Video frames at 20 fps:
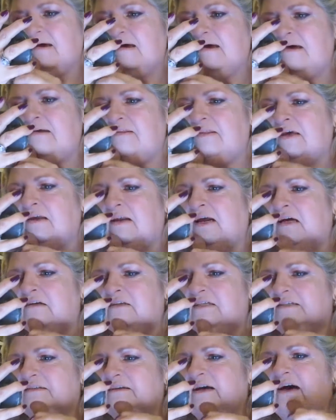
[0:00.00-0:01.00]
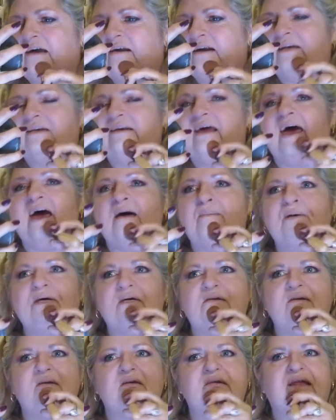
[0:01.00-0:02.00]
And then I just kind of dab
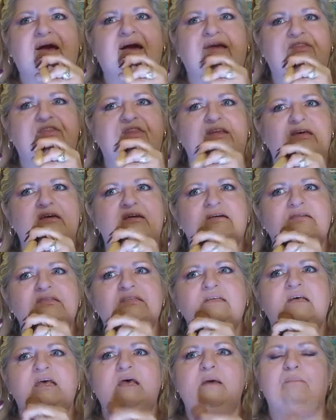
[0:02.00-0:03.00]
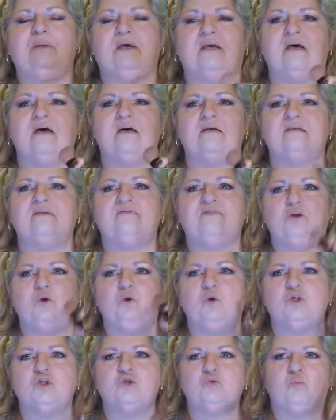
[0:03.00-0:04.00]
it like this because if
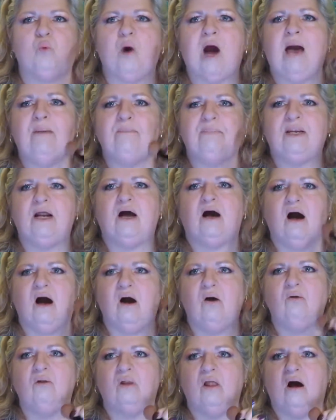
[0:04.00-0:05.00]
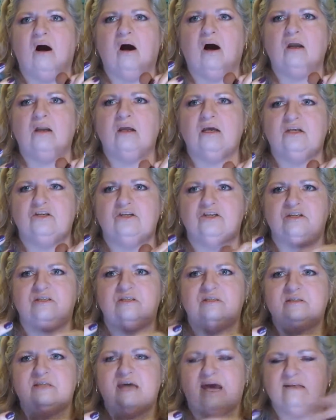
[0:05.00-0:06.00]
you swipe it a whole lot, it
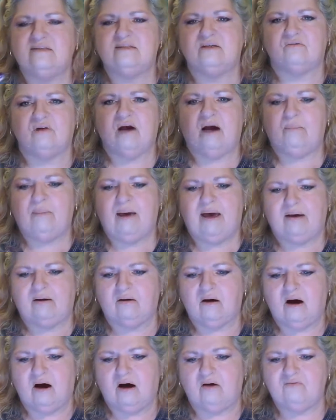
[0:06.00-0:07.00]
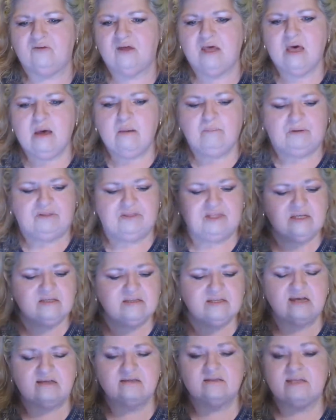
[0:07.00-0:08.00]
just takes it right back off. But
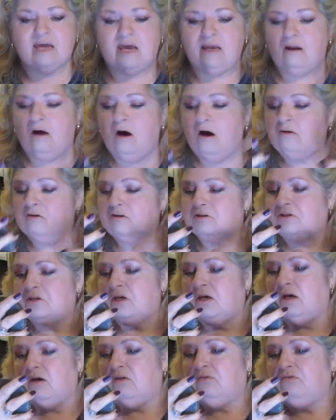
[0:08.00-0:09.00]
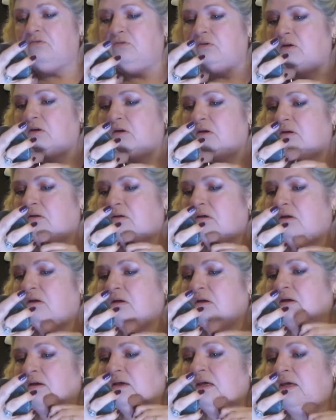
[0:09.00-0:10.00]
this Estee Lauder stuff,
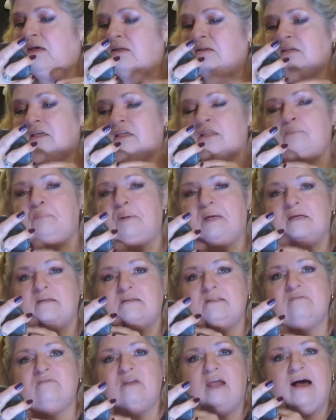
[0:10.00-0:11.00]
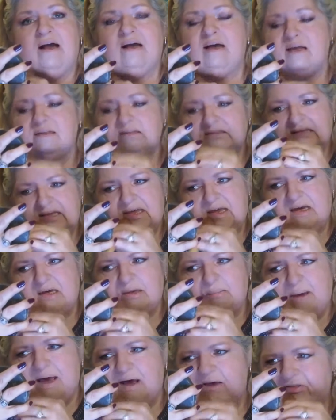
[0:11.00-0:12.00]
it's expensive, like I
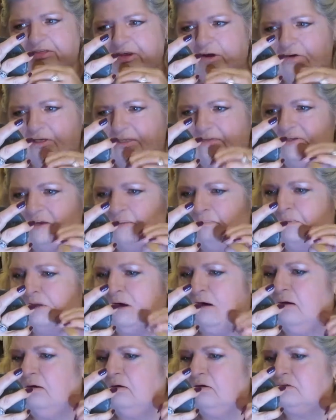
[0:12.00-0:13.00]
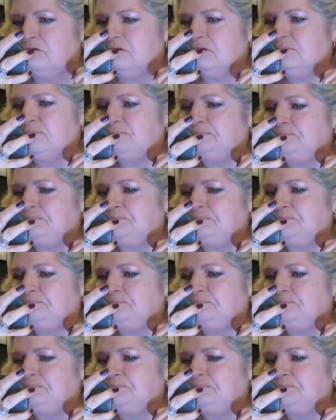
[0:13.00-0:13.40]
said, about 30 something dollars.